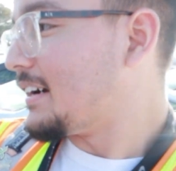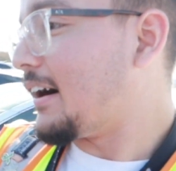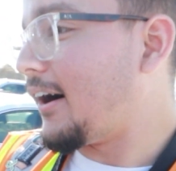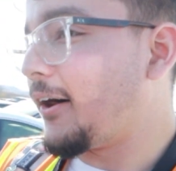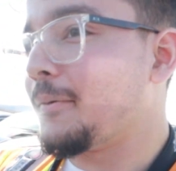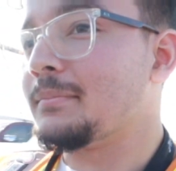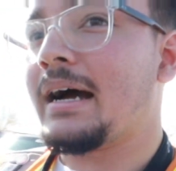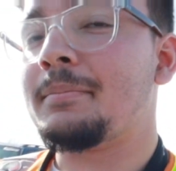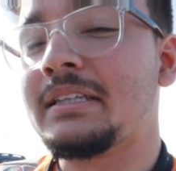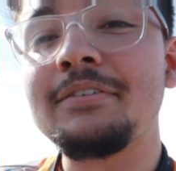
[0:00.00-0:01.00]

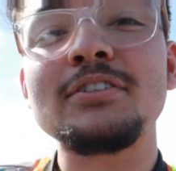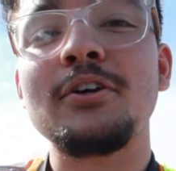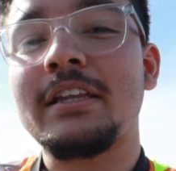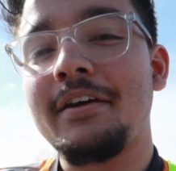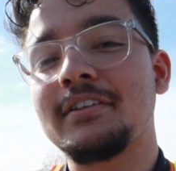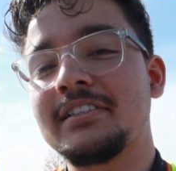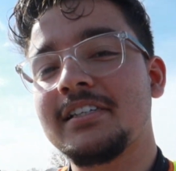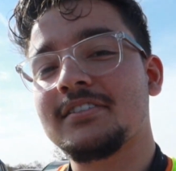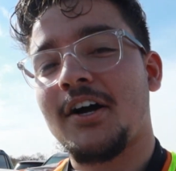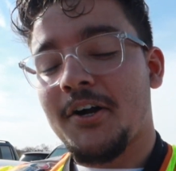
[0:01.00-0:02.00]
I believe this car, they have it
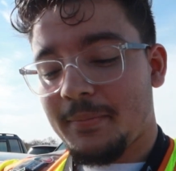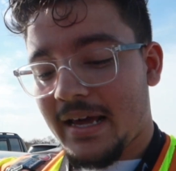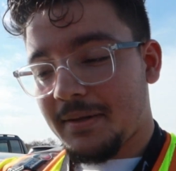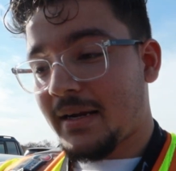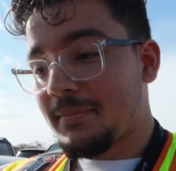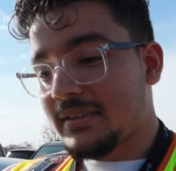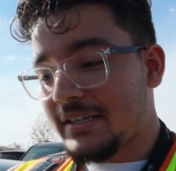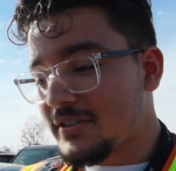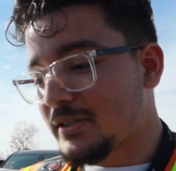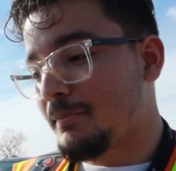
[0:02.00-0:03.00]
listed as automatic, but I
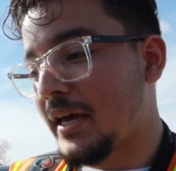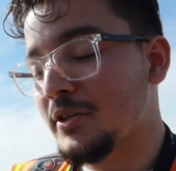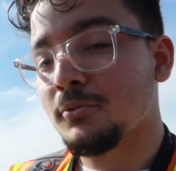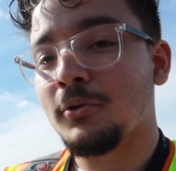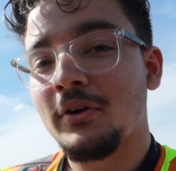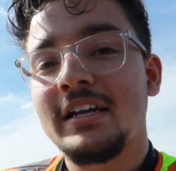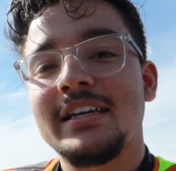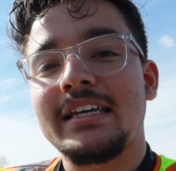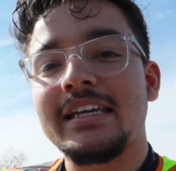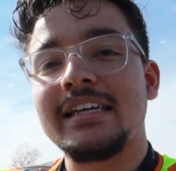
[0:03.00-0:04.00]
believe it's a manual.
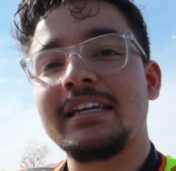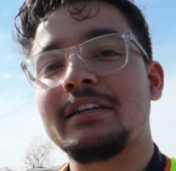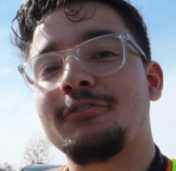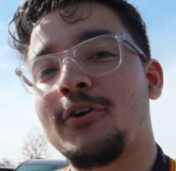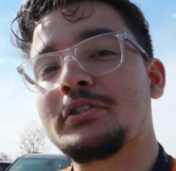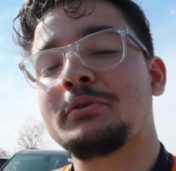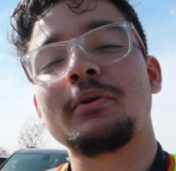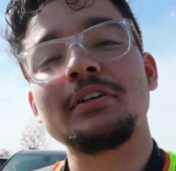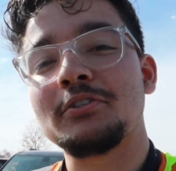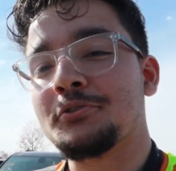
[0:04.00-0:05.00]
And first thing
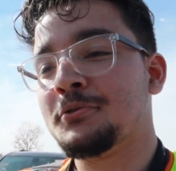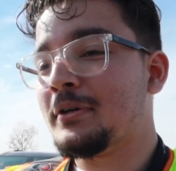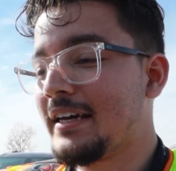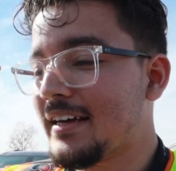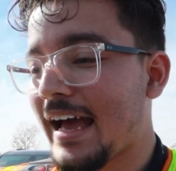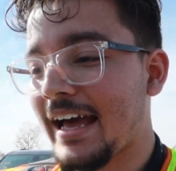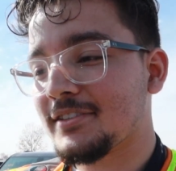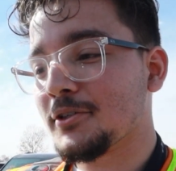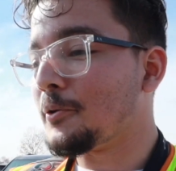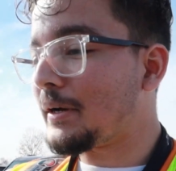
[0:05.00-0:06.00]
we're gonna do,
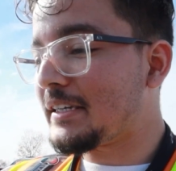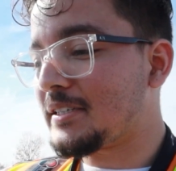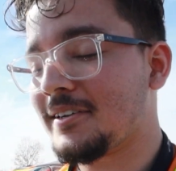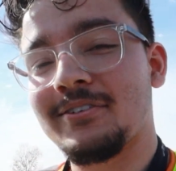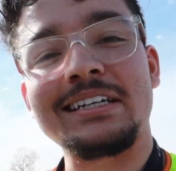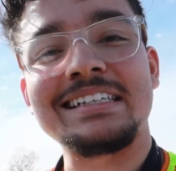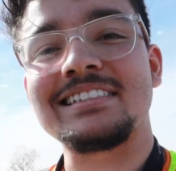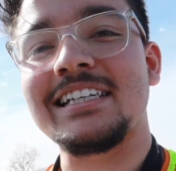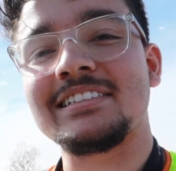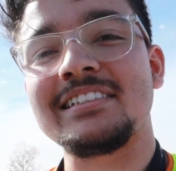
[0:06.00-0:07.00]
as always, we're gonna
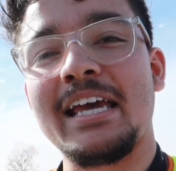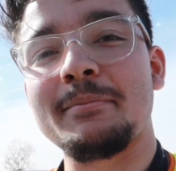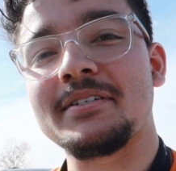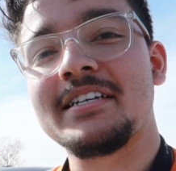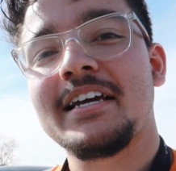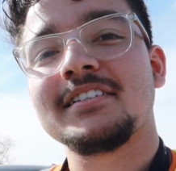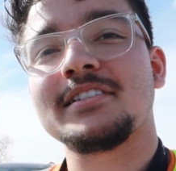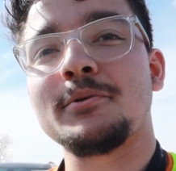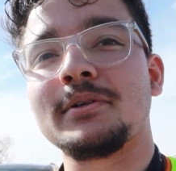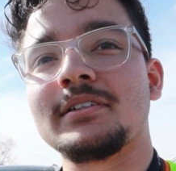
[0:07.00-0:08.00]
assess the damage,
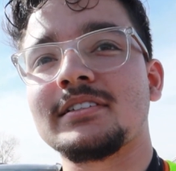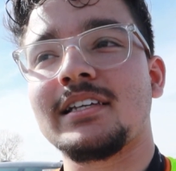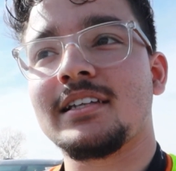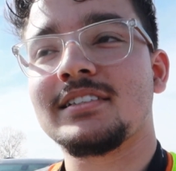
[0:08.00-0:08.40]
see what it looks like.